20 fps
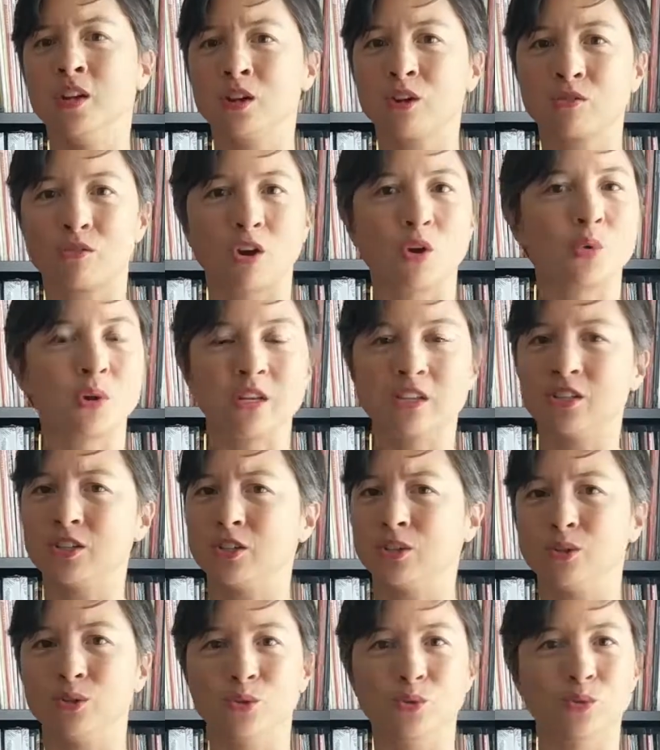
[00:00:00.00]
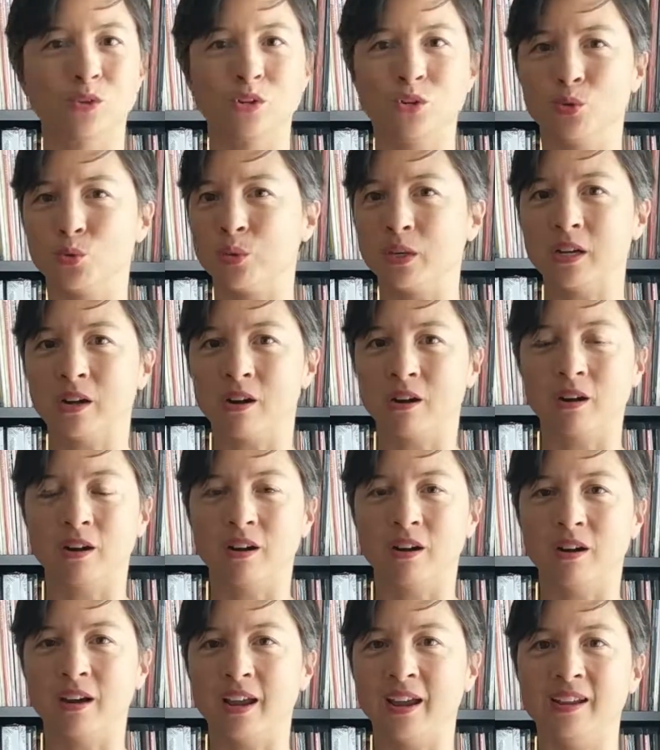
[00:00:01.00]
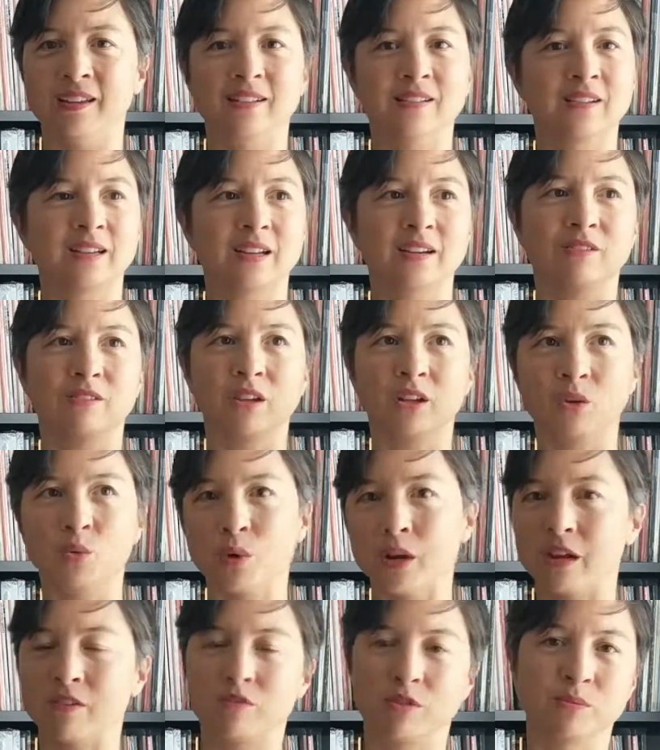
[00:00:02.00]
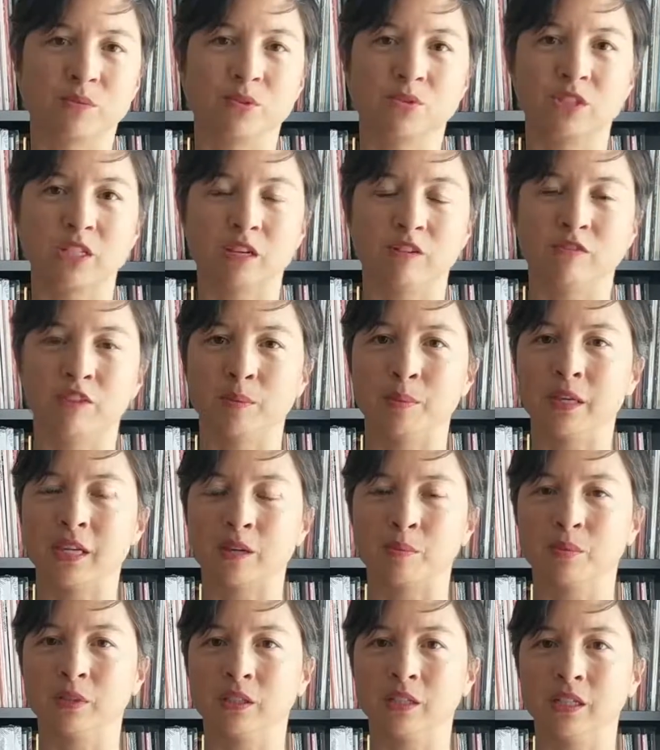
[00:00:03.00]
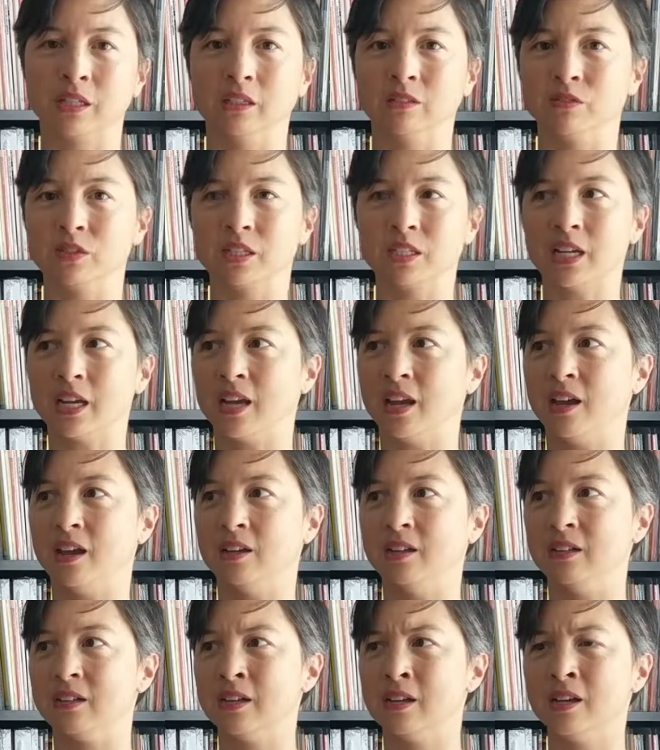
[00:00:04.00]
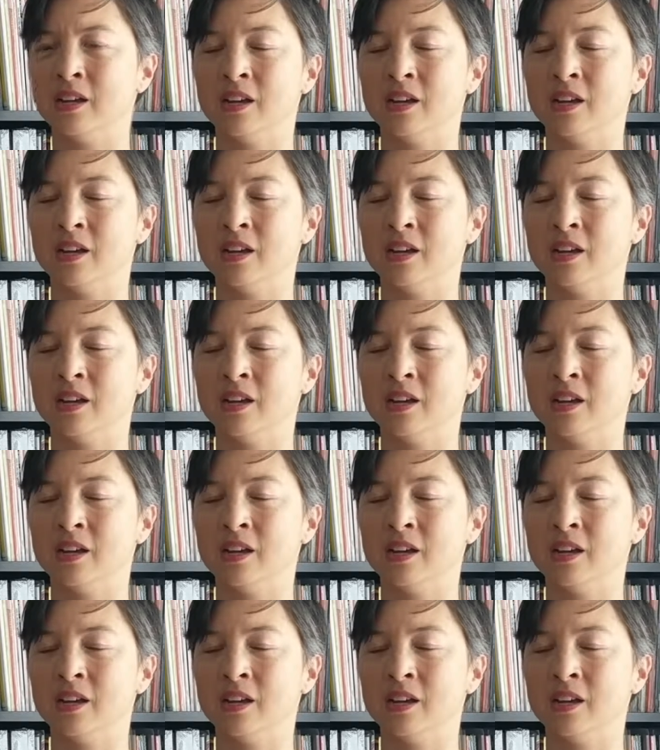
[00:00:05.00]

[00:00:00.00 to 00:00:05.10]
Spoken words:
grow into who we are and kind of get away from those self-limiting beliefs and